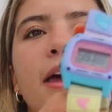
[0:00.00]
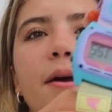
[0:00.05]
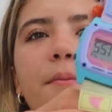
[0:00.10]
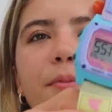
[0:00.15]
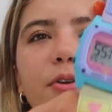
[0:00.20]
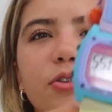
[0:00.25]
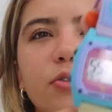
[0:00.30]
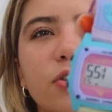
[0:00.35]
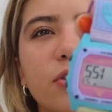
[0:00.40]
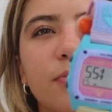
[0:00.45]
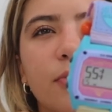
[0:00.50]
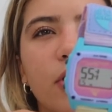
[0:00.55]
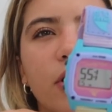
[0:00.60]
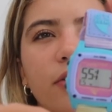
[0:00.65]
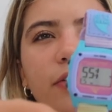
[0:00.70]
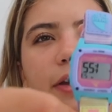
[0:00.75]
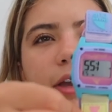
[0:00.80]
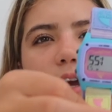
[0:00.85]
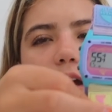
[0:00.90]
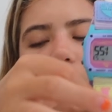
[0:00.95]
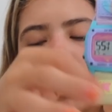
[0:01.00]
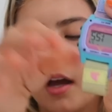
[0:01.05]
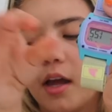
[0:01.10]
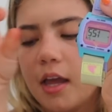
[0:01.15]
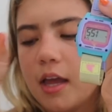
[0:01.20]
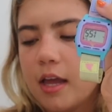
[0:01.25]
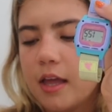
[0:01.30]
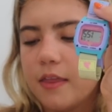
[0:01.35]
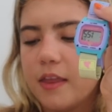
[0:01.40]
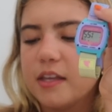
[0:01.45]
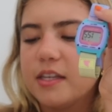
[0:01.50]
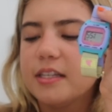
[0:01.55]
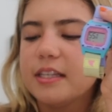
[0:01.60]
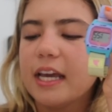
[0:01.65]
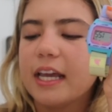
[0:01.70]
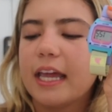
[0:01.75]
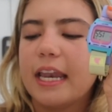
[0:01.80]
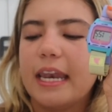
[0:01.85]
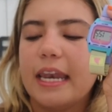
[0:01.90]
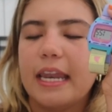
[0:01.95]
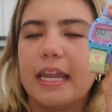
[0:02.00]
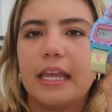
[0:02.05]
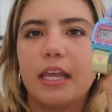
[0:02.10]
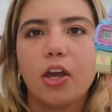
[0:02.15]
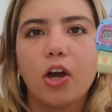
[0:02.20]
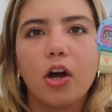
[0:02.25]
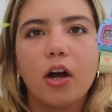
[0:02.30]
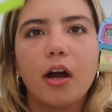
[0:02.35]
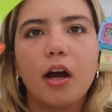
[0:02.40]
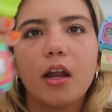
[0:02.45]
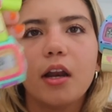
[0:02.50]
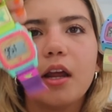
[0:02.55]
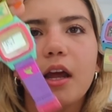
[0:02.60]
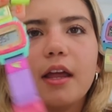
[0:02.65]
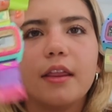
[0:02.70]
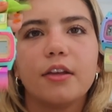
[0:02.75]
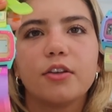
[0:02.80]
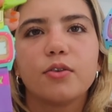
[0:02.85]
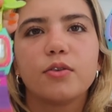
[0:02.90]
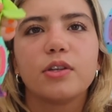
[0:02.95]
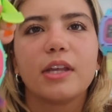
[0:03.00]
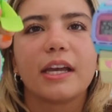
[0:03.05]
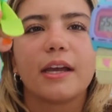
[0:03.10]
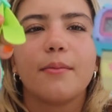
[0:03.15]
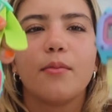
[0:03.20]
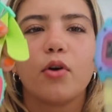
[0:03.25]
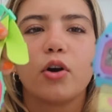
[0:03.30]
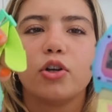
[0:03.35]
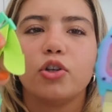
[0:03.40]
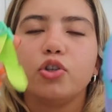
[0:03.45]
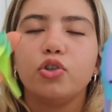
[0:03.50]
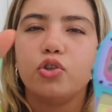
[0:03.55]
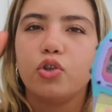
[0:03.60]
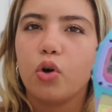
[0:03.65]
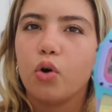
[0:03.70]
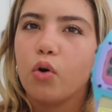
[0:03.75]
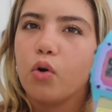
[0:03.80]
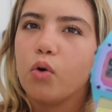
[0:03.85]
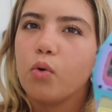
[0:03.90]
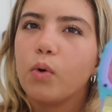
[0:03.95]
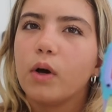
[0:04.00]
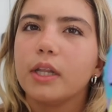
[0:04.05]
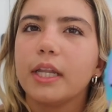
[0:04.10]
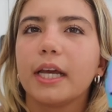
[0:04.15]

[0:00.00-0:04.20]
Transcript: This one's more like a, this is like a neon, and this one's like a more dull one,